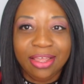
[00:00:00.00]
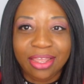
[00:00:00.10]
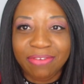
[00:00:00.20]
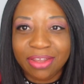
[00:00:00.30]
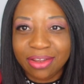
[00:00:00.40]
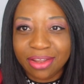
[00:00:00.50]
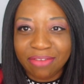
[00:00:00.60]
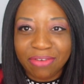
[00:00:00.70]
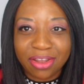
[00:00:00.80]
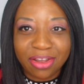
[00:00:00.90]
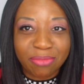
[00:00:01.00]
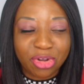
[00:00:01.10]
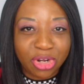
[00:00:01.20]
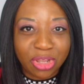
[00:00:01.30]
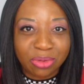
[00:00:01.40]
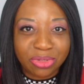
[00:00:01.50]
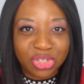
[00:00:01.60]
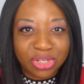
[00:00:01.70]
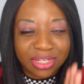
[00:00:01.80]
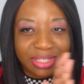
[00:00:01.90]
if I, if I come
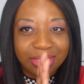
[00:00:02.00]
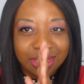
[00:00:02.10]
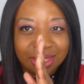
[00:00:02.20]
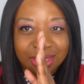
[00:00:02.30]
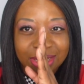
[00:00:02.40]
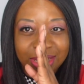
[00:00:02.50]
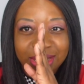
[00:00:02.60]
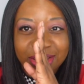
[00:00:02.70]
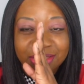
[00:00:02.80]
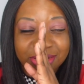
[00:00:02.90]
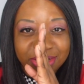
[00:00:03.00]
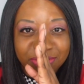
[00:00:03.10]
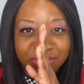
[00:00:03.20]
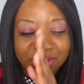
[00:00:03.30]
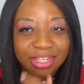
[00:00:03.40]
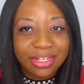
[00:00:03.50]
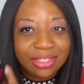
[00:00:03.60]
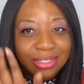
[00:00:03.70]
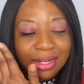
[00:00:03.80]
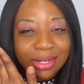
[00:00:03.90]
close you can see the difference it
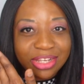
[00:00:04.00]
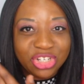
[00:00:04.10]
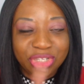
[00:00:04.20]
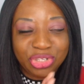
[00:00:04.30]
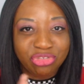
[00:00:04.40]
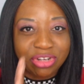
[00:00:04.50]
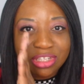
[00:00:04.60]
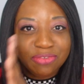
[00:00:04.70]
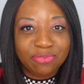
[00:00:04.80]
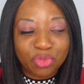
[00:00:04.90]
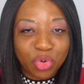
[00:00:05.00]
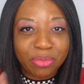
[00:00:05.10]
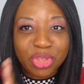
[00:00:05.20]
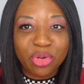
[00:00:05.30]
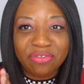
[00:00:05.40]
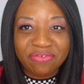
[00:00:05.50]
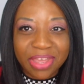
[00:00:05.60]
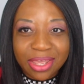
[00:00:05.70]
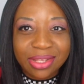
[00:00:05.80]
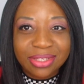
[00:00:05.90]
suddenly just transforms your
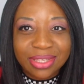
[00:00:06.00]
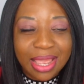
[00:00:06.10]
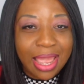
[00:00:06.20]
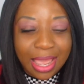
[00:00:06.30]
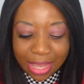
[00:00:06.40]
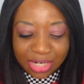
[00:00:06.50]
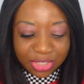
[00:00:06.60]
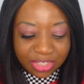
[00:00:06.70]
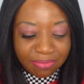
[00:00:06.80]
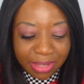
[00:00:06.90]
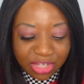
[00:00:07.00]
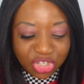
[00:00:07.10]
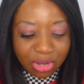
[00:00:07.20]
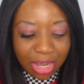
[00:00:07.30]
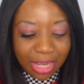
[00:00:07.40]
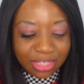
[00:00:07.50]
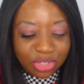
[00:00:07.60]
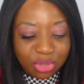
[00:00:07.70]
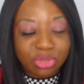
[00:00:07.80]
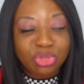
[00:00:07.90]
face and just makes your
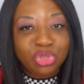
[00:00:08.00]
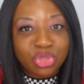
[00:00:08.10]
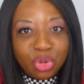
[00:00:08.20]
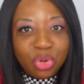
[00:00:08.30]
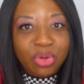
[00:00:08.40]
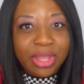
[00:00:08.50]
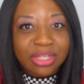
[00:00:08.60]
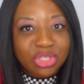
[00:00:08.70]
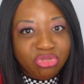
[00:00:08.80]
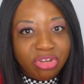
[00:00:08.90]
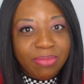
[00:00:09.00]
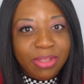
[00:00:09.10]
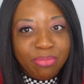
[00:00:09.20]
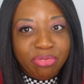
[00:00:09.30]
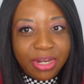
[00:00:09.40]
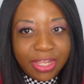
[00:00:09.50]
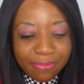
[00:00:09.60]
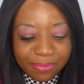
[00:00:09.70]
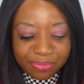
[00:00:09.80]
eyes look so extremely pretty